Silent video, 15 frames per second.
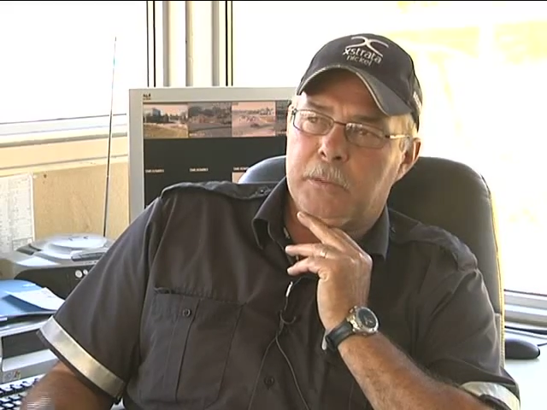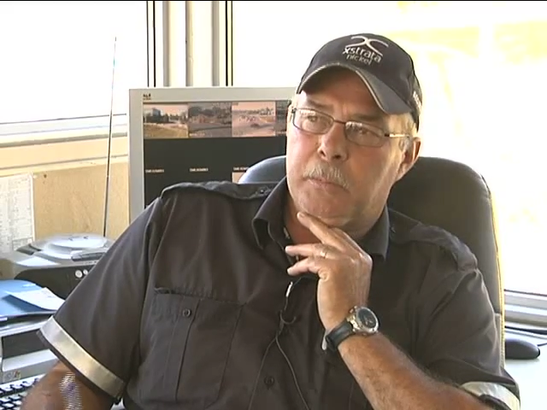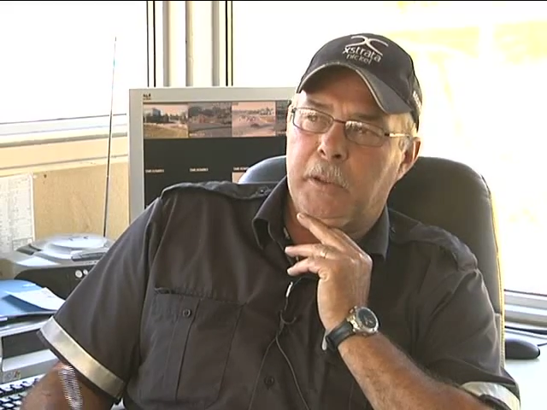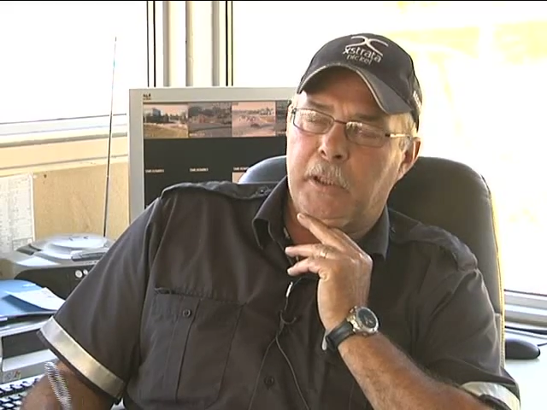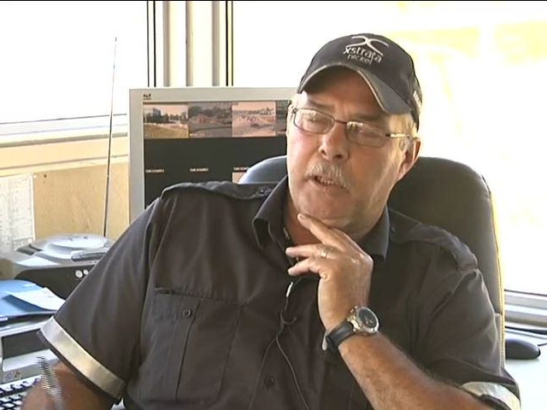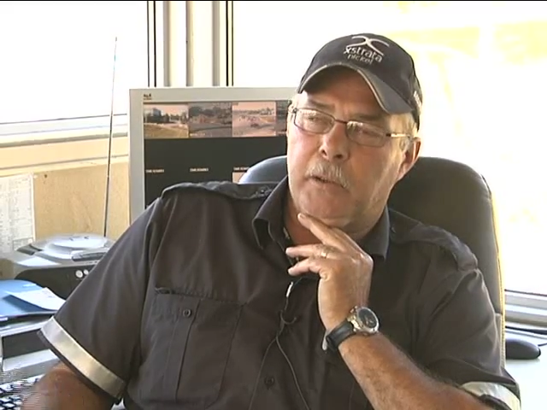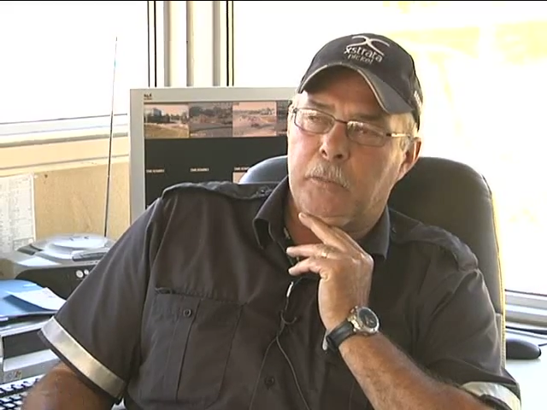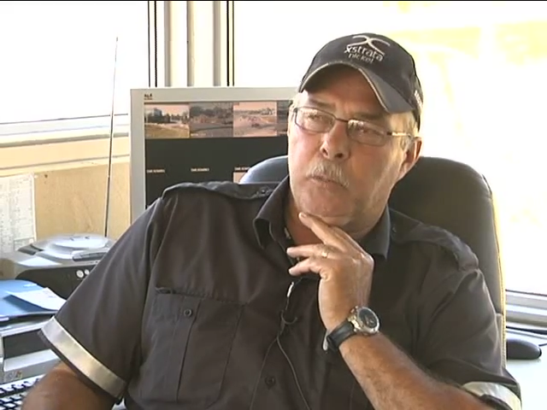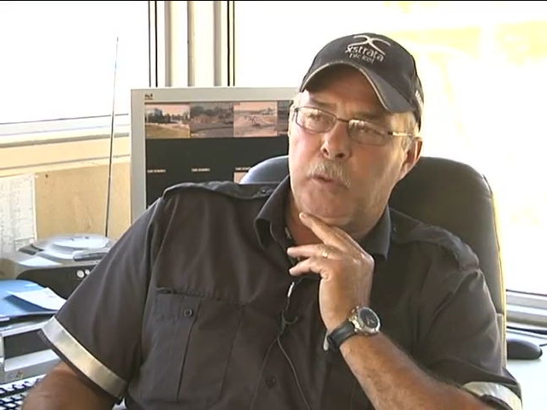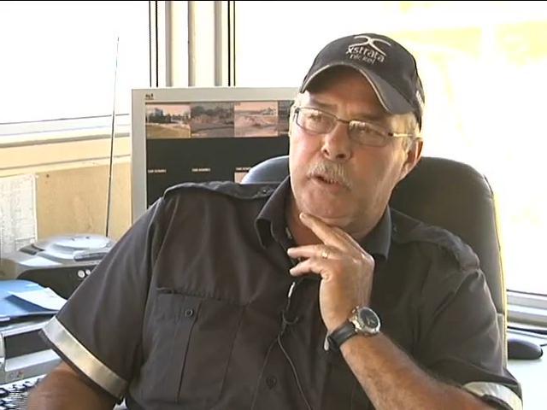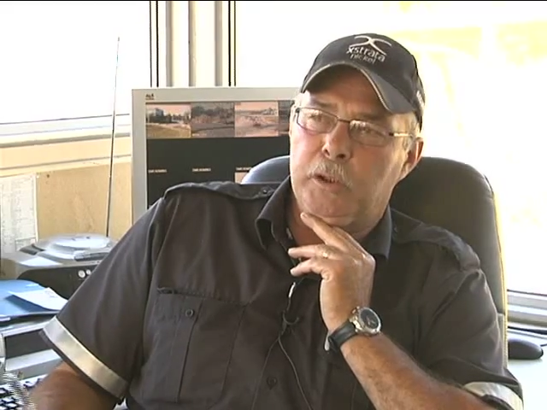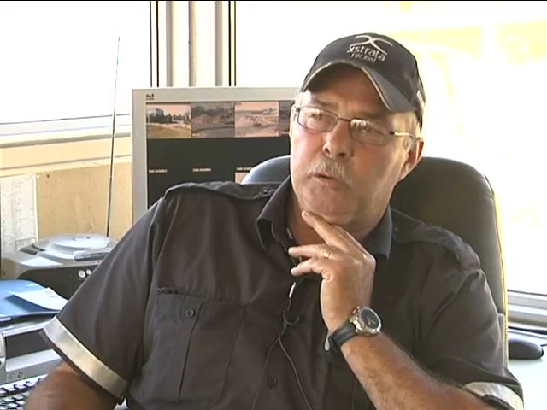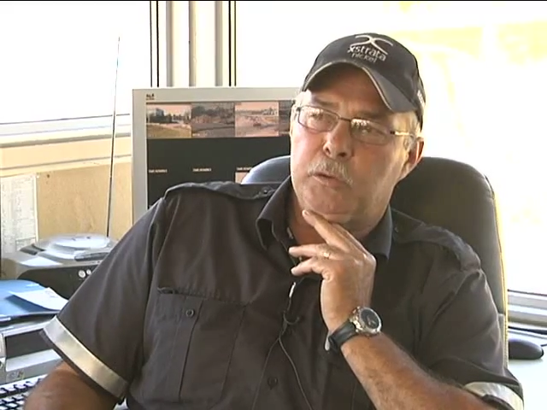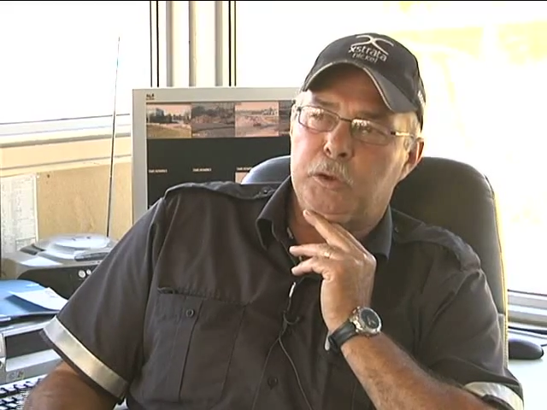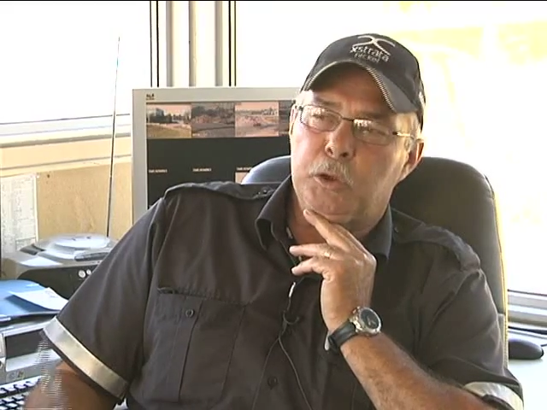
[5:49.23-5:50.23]
but we
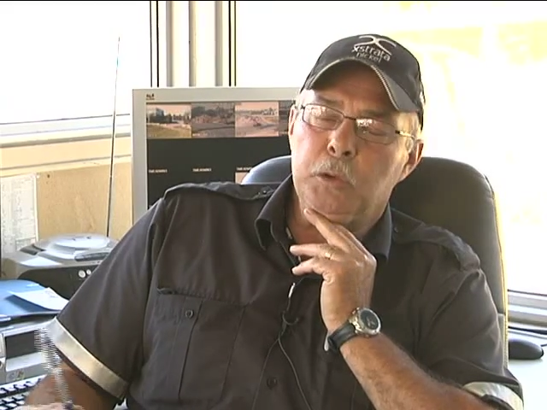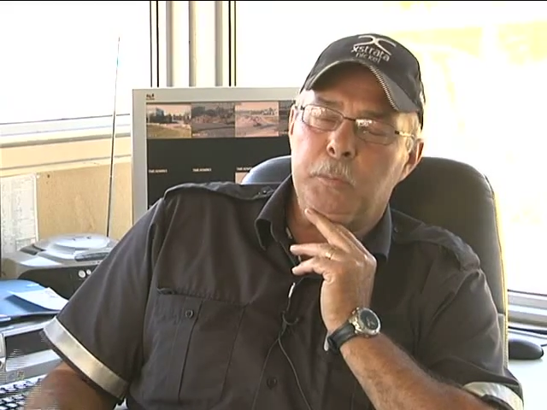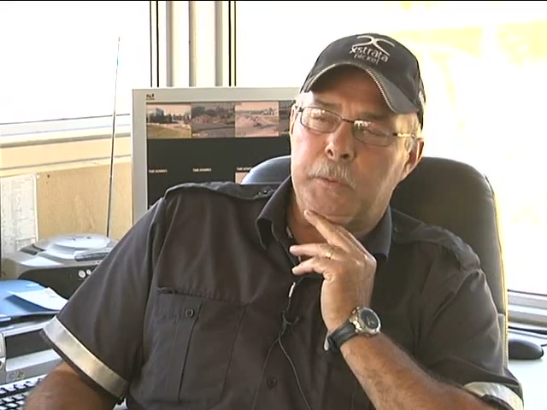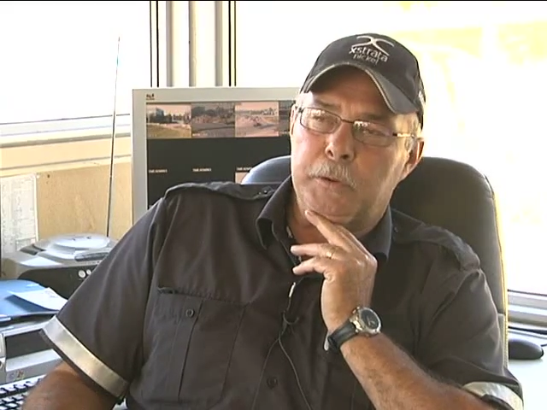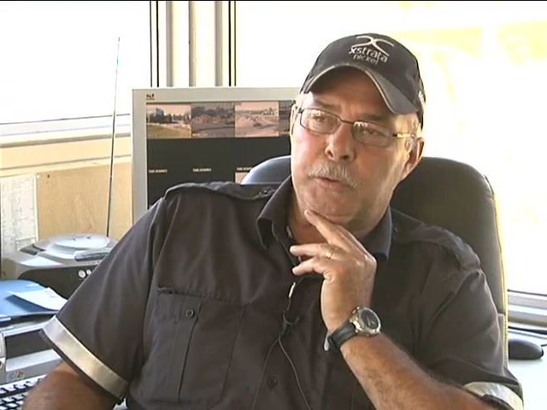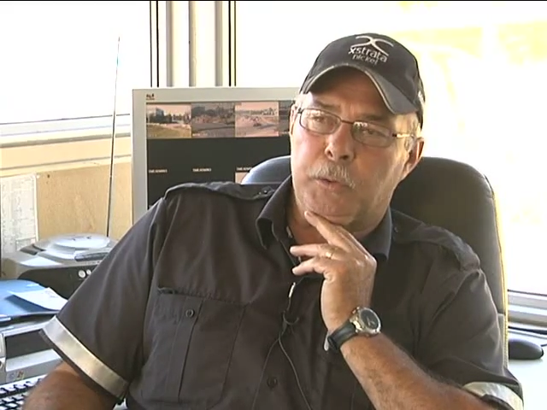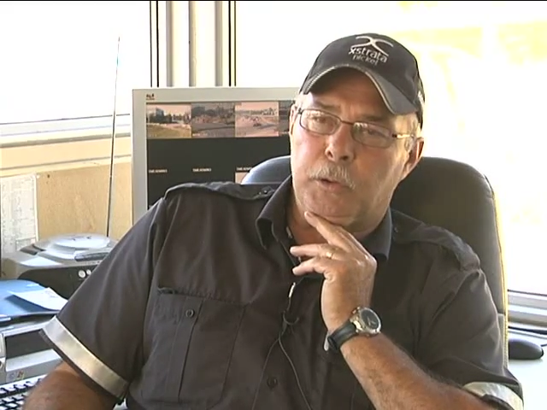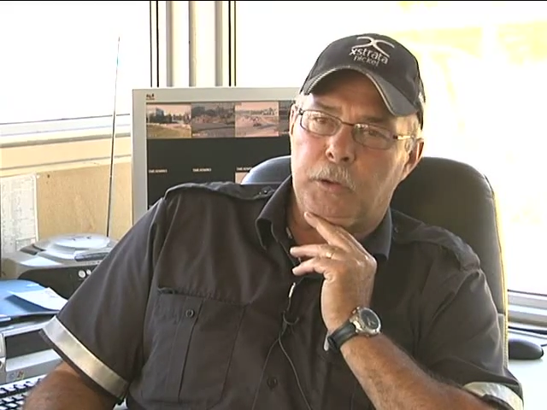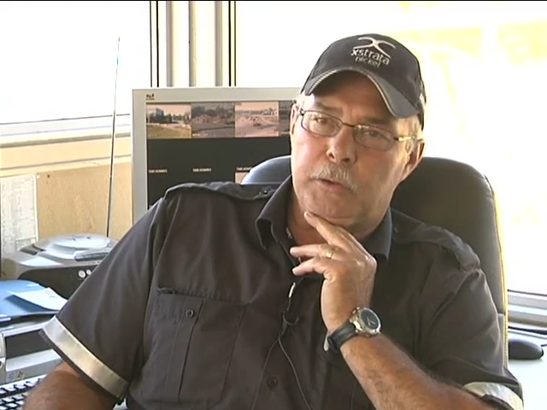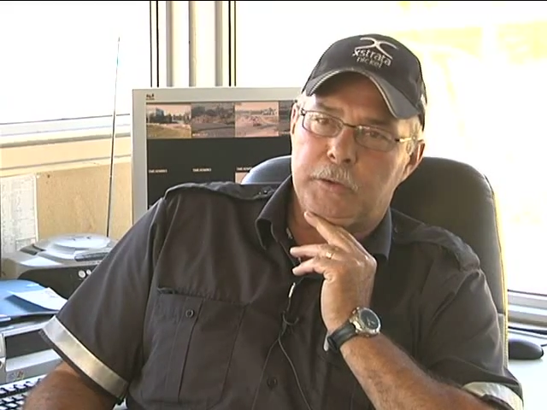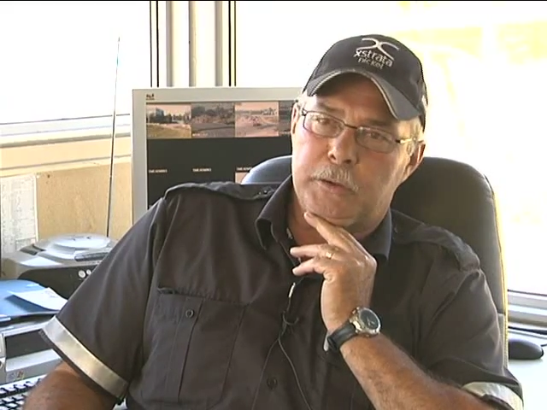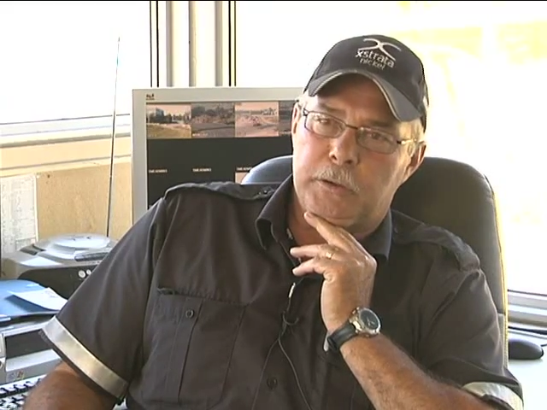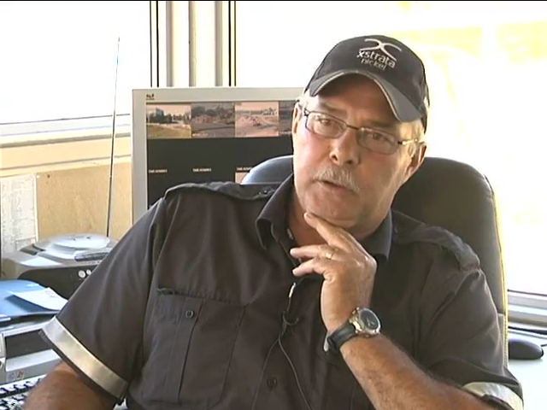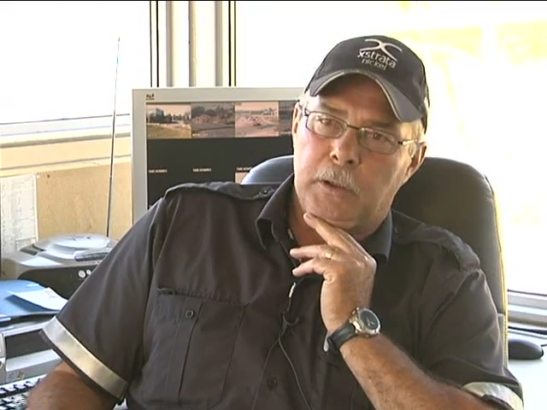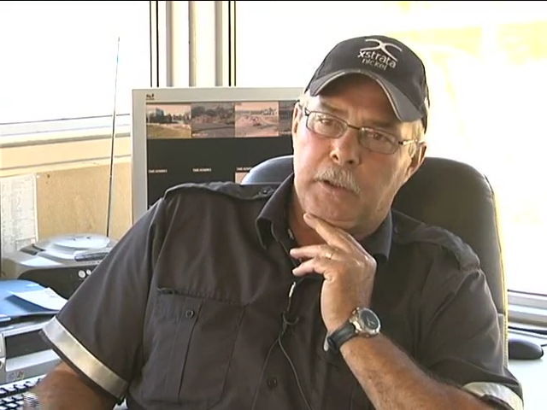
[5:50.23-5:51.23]
do 2
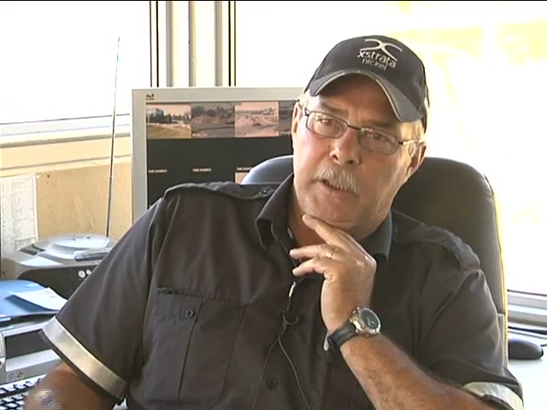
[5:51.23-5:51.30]
patrols